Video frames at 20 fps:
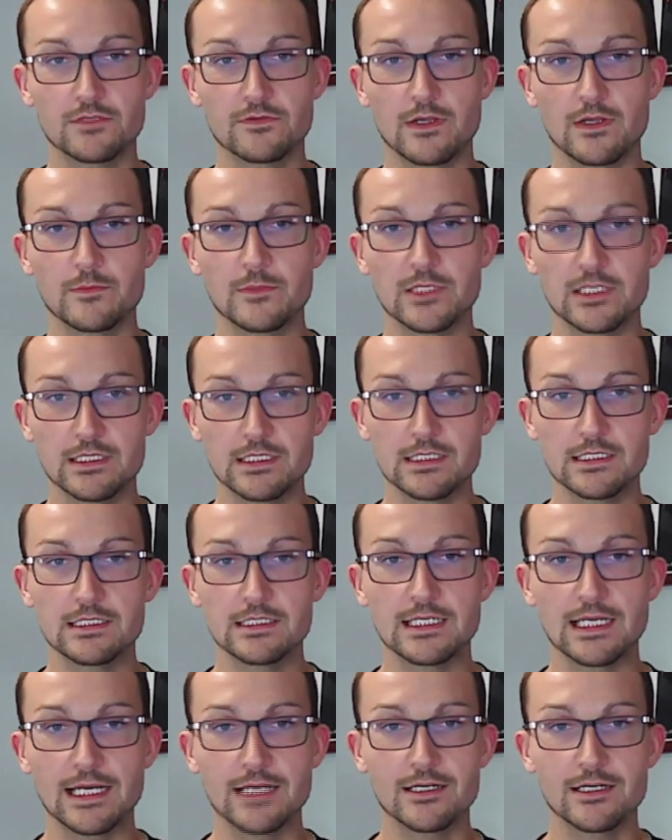family and the
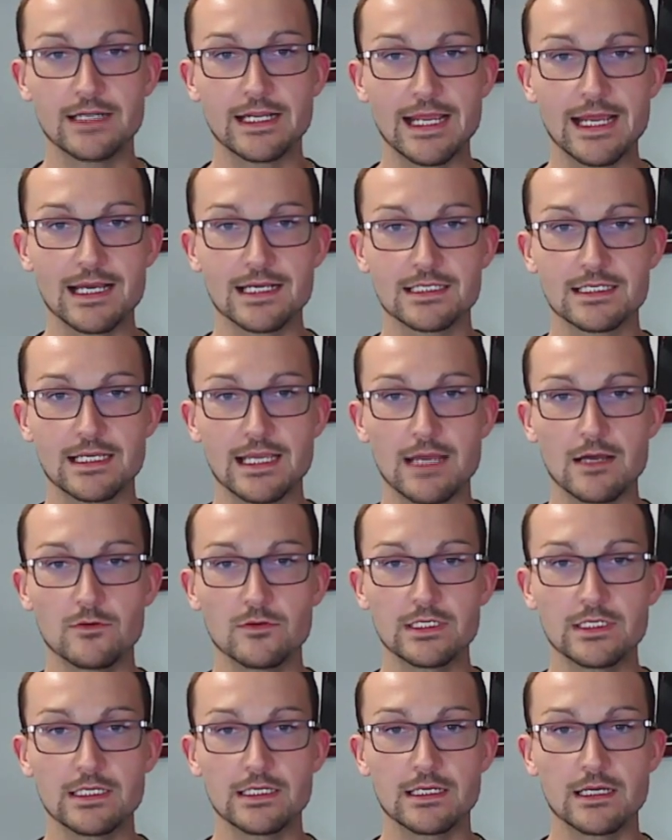entire Cass
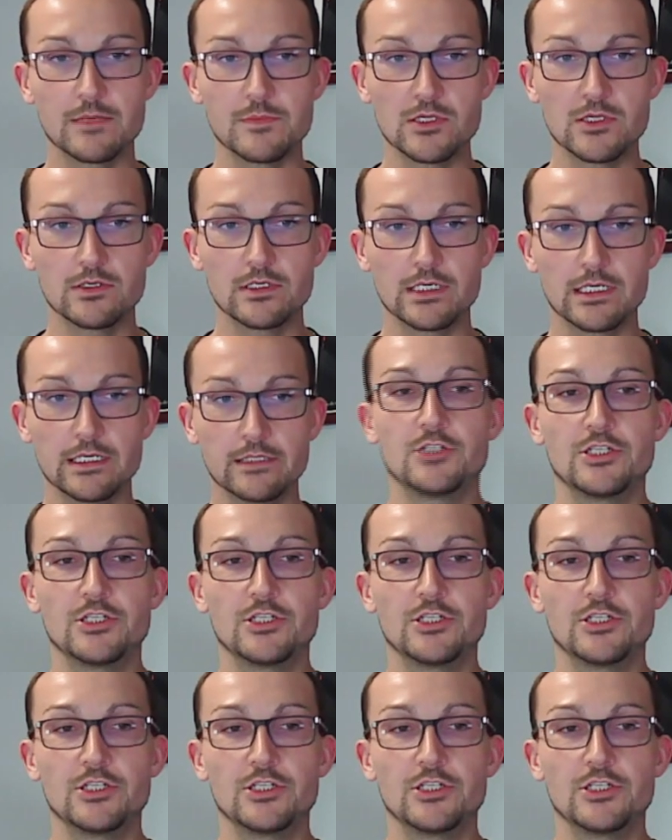County community.